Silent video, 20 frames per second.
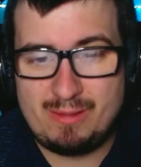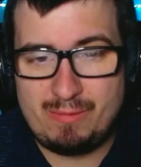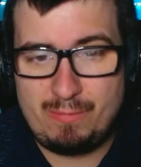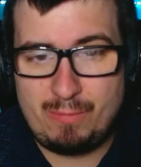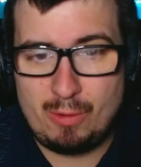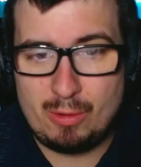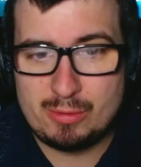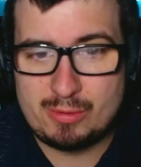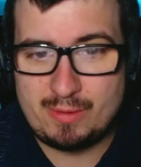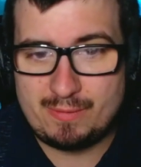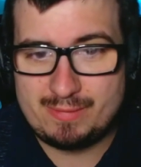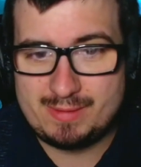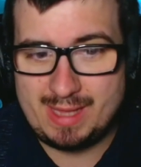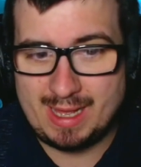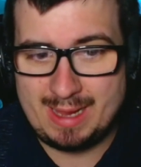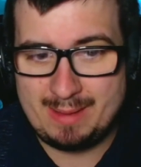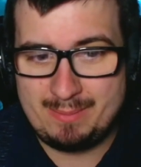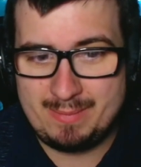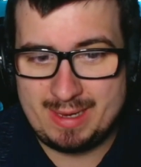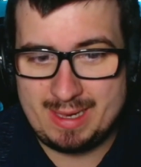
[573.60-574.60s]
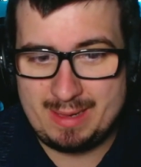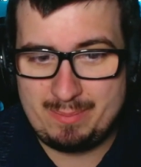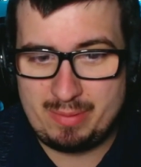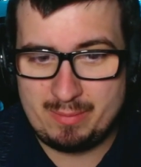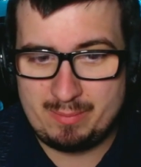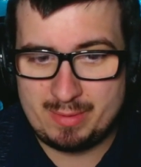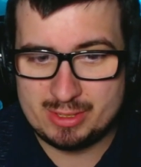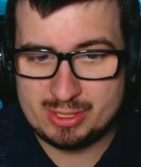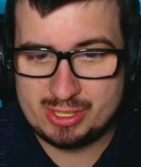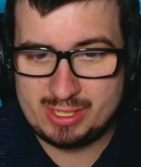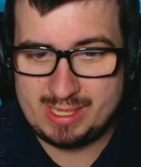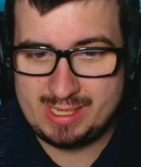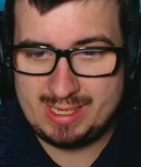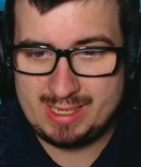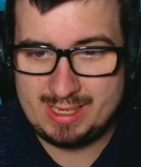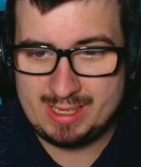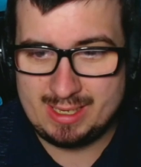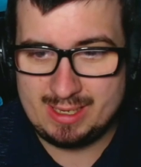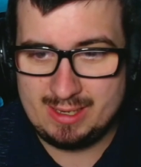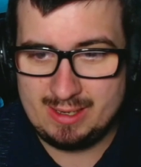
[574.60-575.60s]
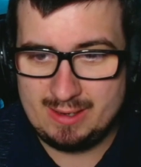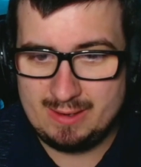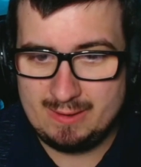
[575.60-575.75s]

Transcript: fault of time leap machine.